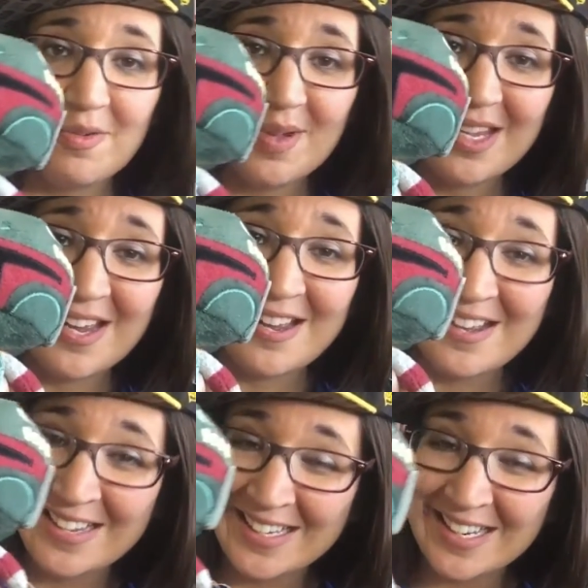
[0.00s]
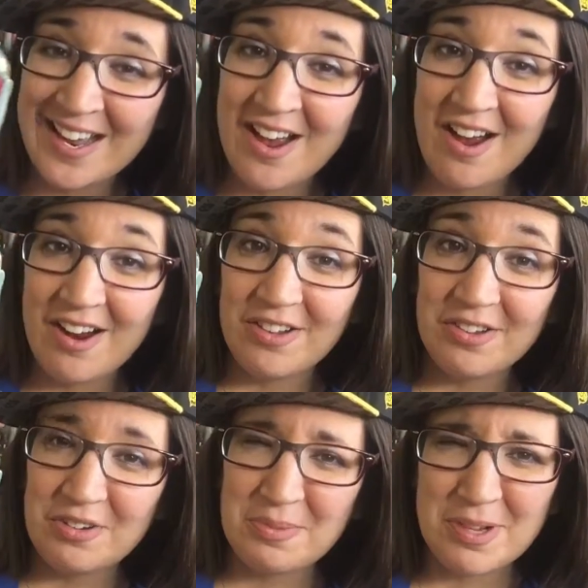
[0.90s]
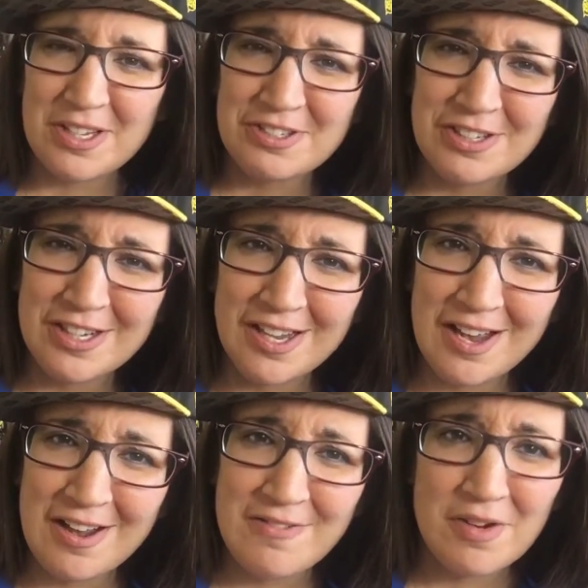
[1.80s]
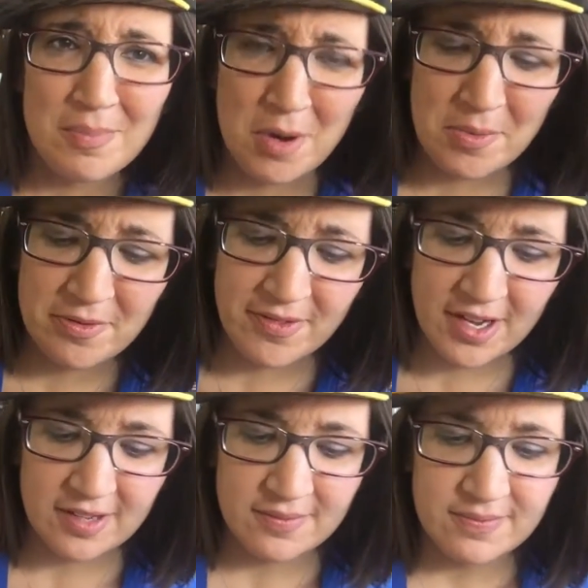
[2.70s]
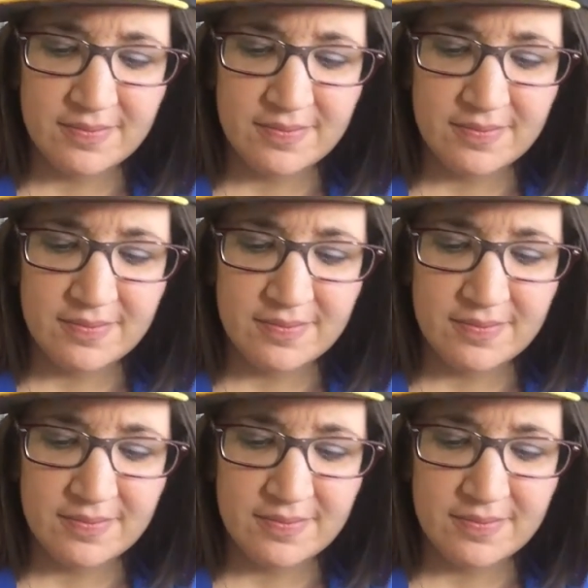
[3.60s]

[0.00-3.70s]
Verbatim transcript: We got our little plushie of Boba Fett.